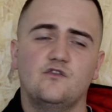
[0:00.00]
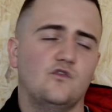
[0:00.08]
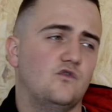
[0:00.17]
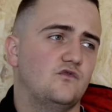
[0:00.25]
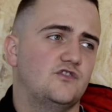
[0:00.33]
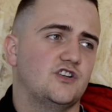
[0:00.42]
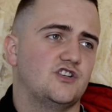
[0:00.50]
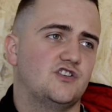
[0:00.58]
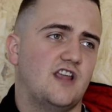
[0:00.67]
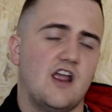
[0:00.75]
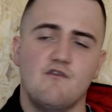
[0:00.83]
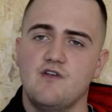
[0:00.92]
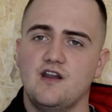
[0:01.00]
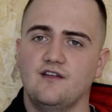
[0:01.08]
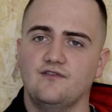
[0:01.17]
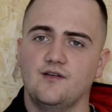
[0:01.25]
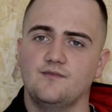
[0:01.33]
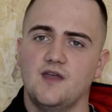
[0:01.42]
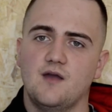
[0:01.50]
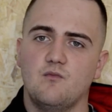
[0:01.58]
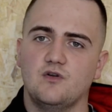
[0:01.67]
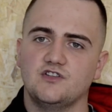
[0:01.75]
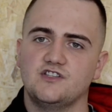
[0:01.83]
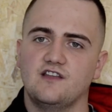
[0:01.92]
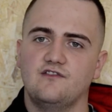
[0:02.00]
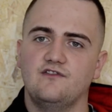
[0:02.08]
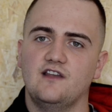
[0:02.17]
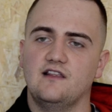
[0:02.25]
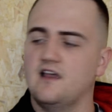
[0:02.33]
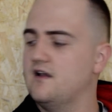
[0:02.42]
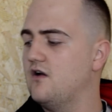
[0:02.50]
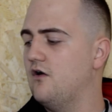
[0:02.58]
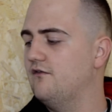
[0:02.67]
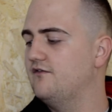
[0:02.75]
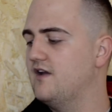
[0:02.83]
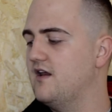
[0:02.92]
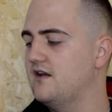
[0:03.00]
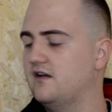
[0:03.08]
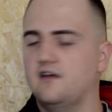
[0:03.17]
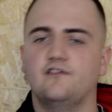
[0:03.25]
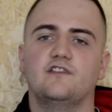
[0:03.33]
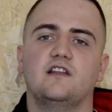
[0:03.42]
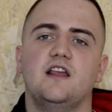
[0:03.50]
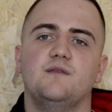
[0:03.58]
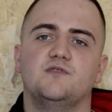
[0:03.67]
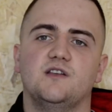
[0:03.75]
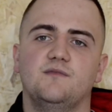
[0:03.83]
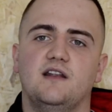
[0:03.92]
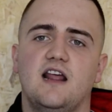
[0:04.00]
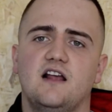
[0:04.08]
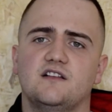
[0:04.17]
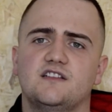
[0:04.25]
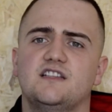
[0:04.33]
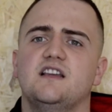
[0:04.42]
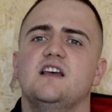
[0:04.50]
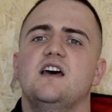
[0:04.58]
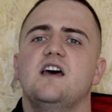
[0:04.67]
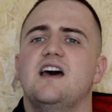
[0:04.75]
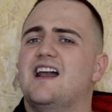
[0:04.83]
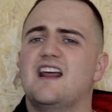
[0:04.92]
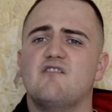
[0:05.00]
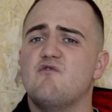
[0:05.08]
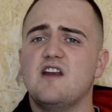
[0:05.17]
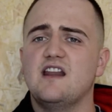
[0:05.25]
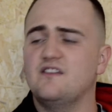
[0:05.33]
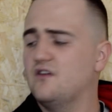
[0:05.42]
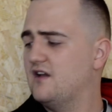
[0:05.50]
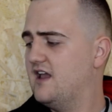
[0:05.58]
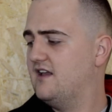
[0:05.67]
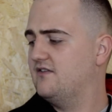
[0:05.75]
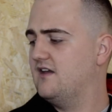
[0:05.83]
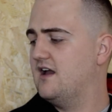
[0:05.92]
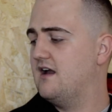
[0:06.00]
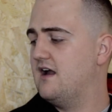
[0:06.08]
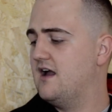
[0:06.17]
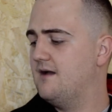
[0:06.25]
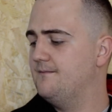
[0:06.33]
to just get rid of them then once they feel they're confident enough to keep something else. And I really don't like that.